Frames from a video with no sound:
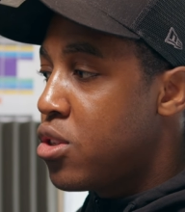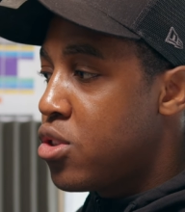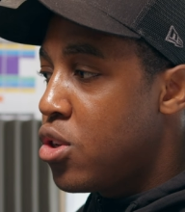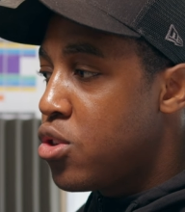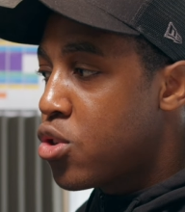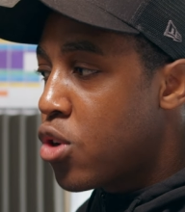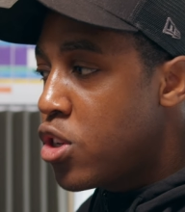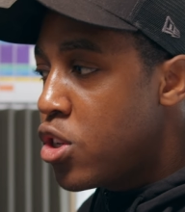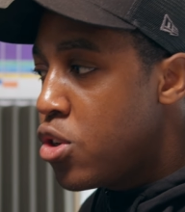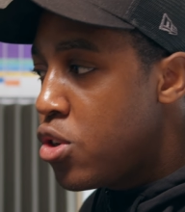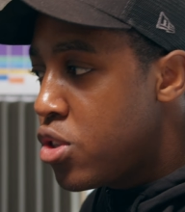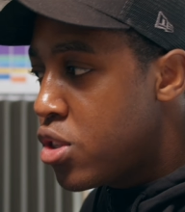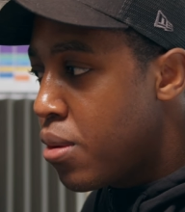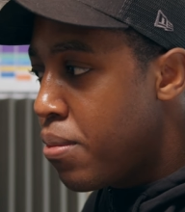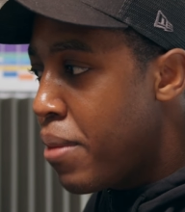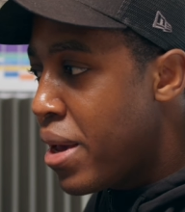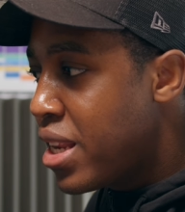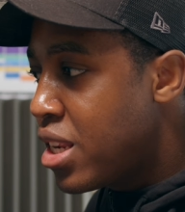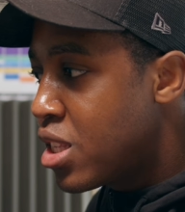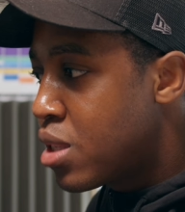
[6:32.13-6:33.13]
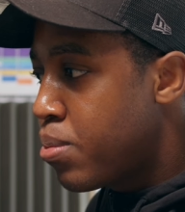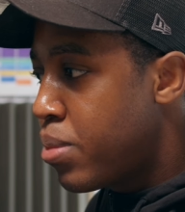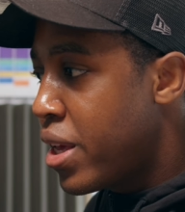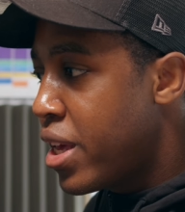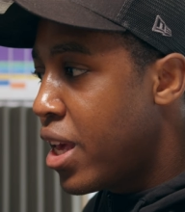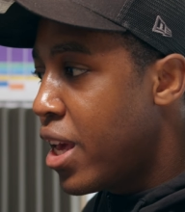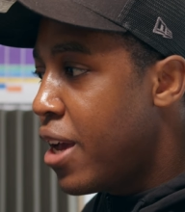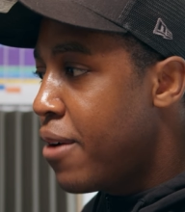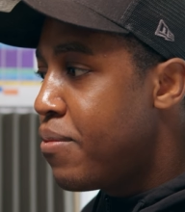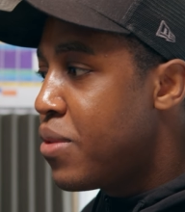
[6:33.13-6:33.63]
so it's going to use the main
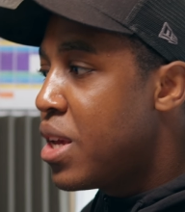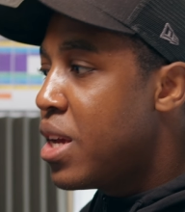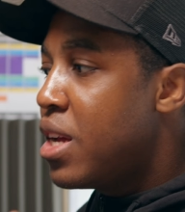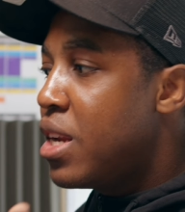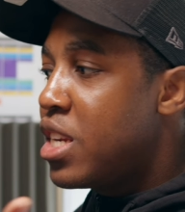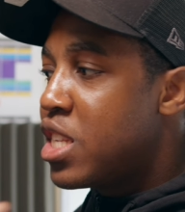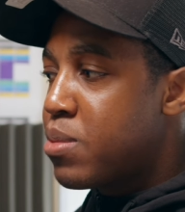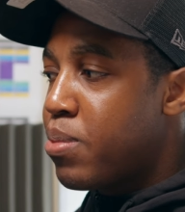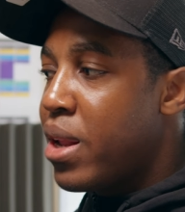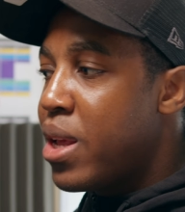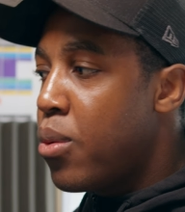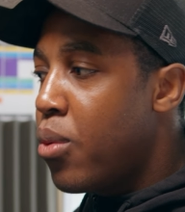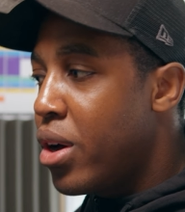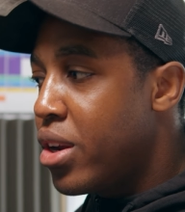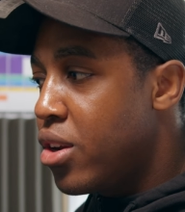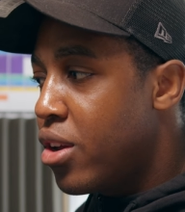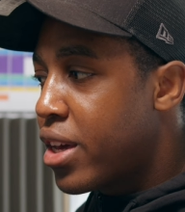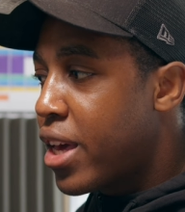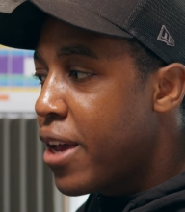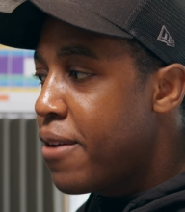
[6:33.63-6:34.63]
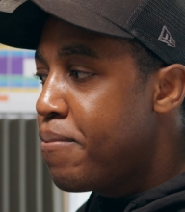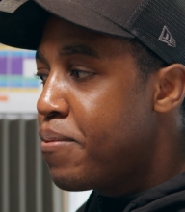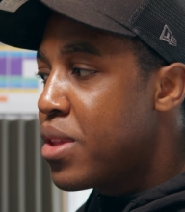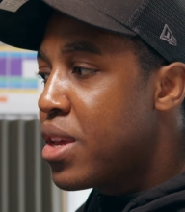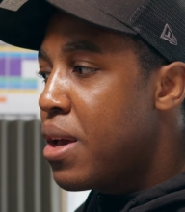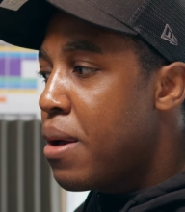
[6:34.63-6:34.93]
display here, display 1, okay?